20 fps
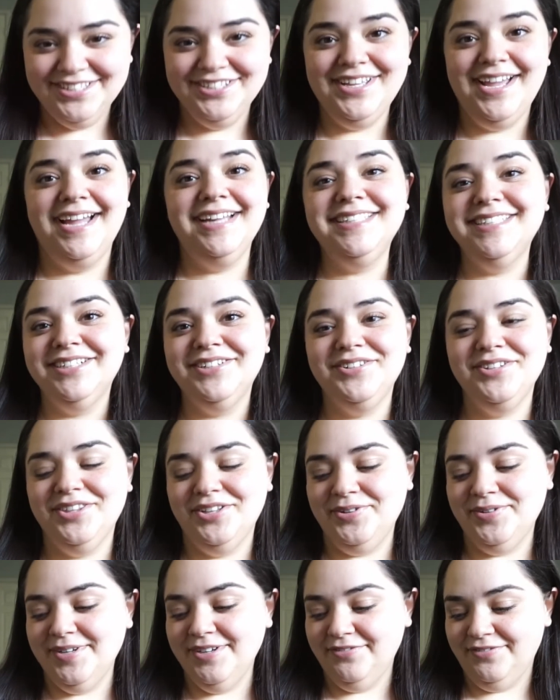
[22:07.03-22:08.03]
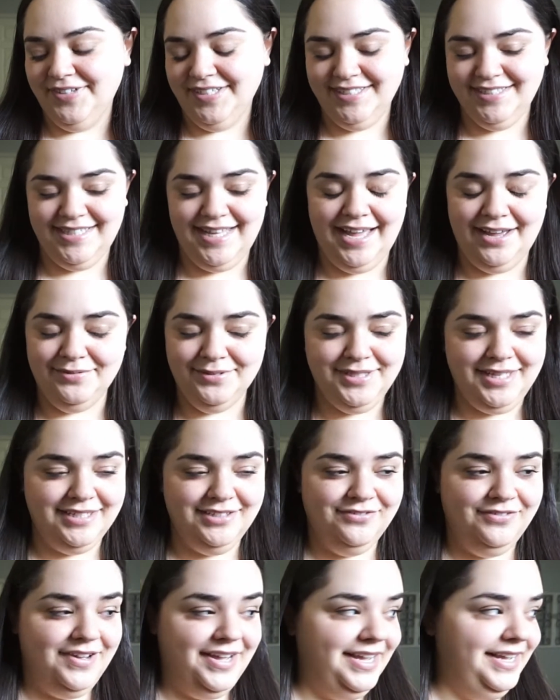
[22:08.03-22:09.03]
so I had to go through and fix that, but
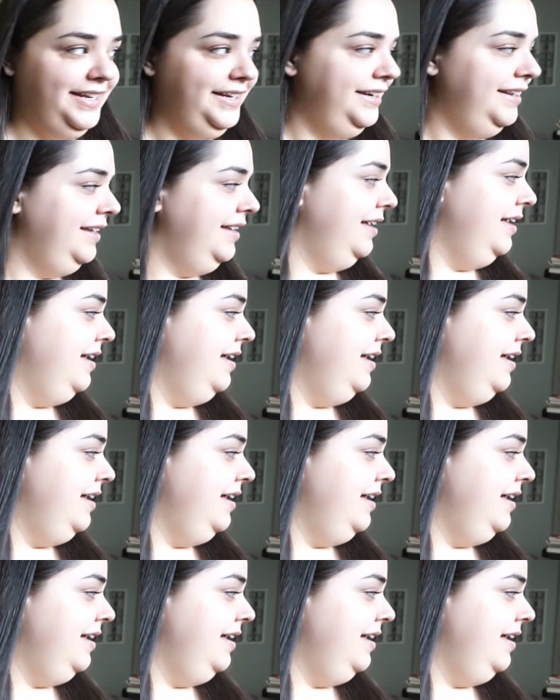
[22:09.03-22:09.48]
that's fine.